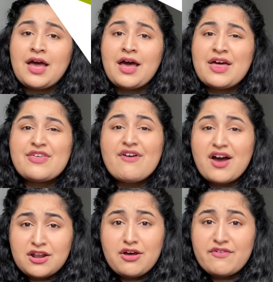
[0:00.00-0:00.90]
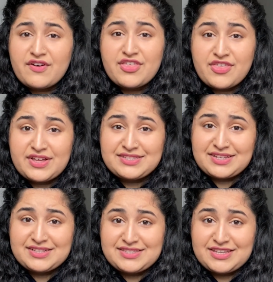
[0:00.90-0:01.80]
There are a lot of other things to
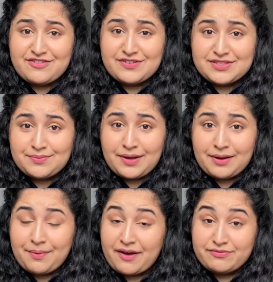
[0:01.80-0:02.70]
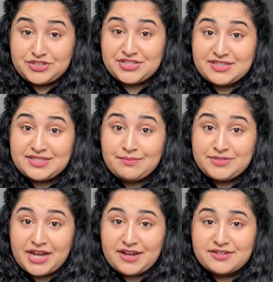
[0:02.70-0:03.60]
consider as well, apart from just the subject.